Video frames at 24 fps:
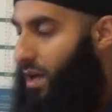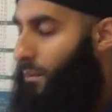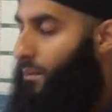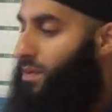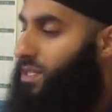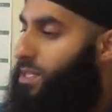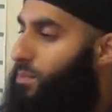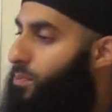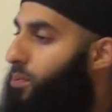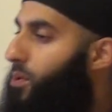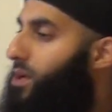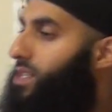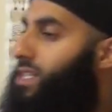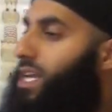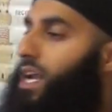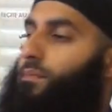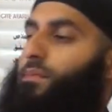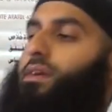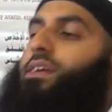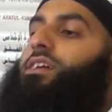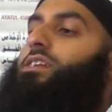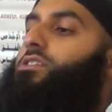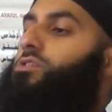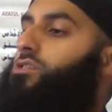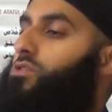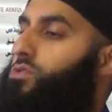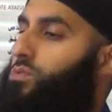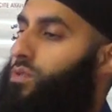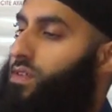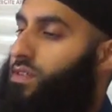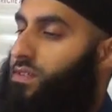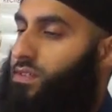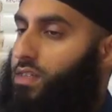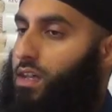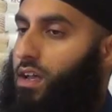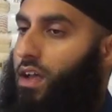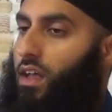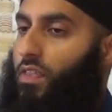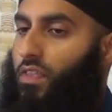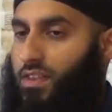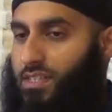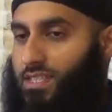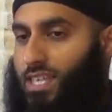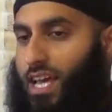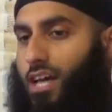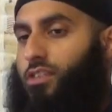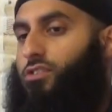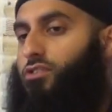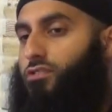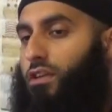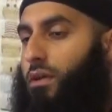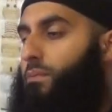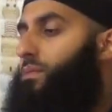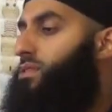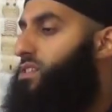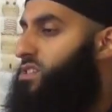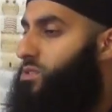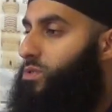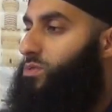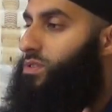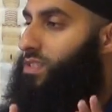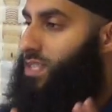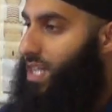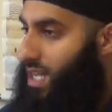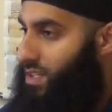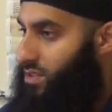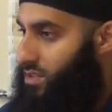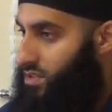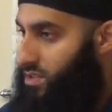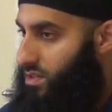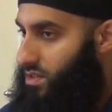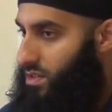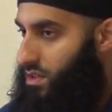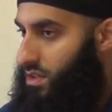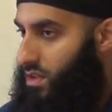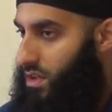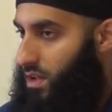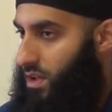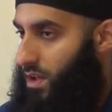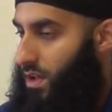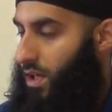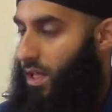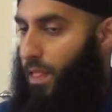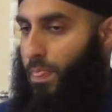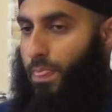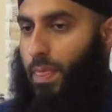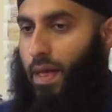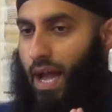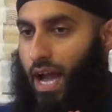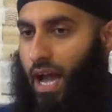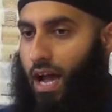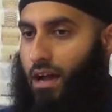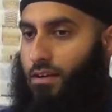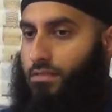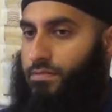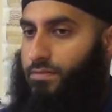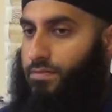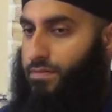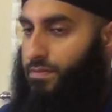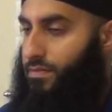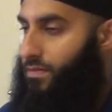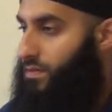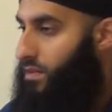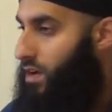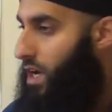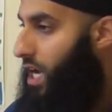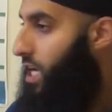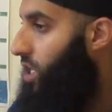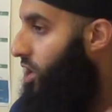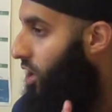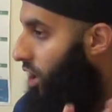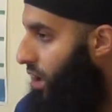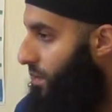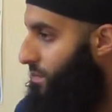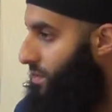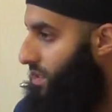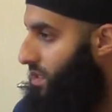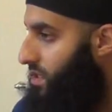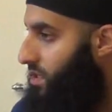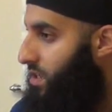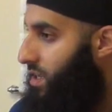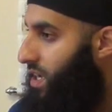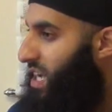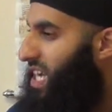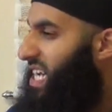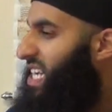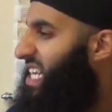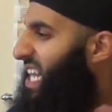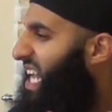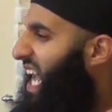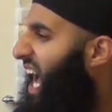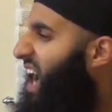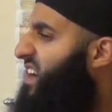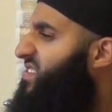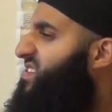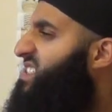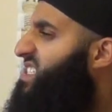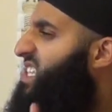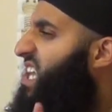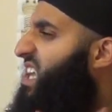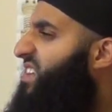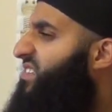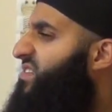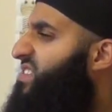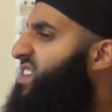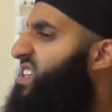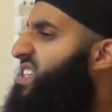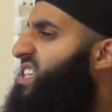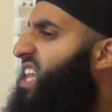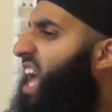But the point that I'm making to you is that Saudi Arabia still stands. They have an army. They have safety.